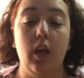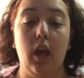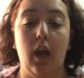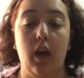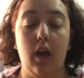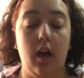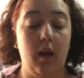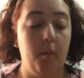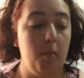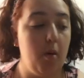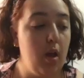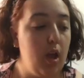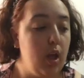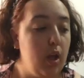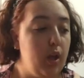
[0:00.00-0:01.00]

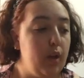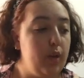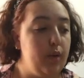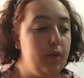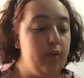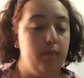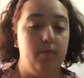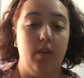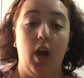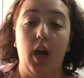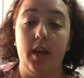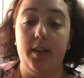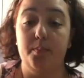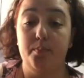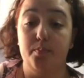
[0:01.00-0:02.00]

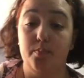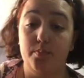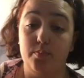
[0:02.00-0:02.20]
I